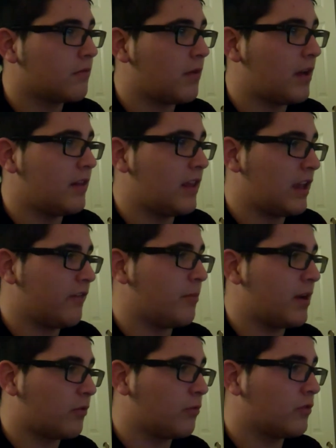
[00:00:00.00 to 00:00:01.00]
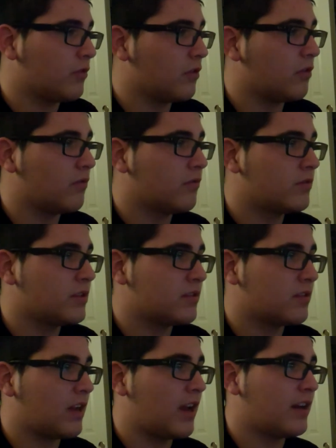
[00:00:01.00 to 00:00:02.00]
they gave him Mike Russo,
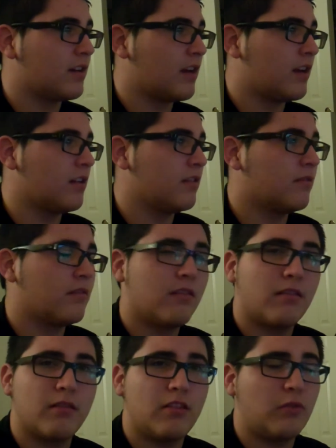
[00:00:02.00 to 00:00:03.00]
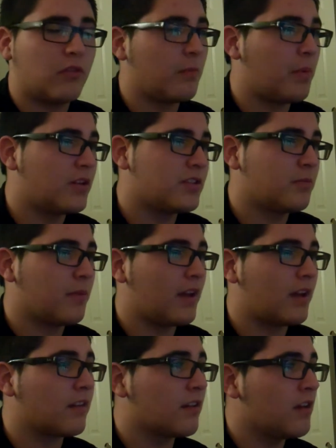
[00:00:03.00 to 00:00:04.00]
just a guy to kind of use as a punching
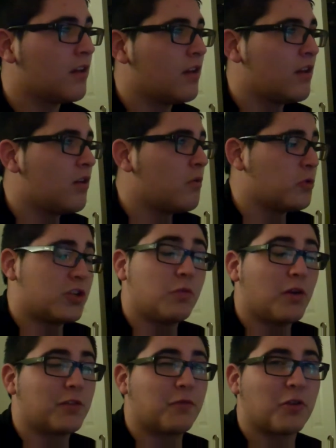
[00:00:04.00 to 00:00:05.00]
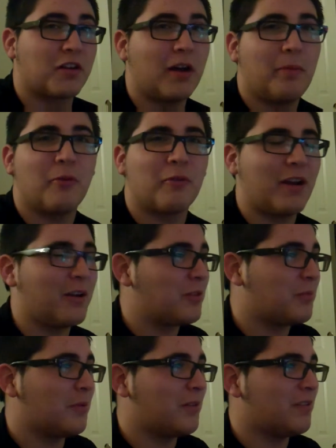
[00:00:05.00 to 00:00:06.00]
bag, which he was for a couple
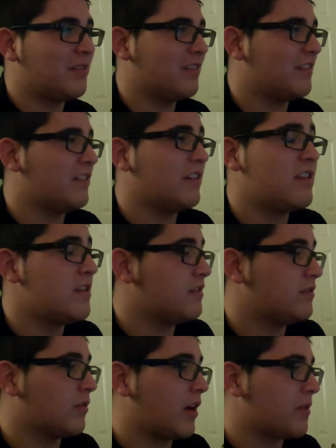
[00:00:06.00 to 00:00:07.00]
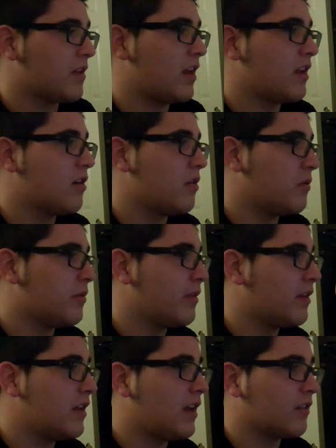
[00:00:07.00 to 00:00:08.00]
rounds, but he still got the KO,
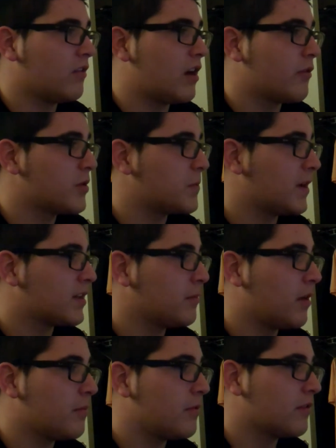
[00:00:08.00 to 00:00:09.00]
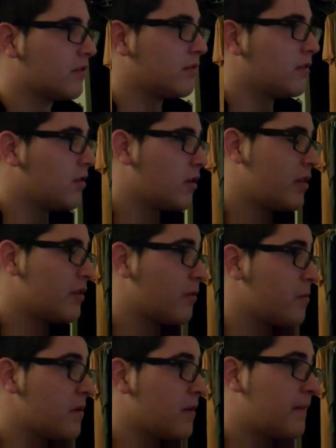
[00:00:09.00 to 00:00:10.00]
and he has a lot of respect in my book, at least
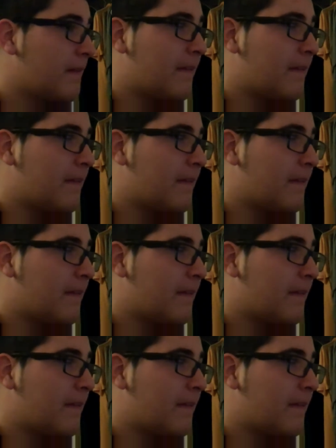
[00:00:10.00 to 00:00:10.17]
from me.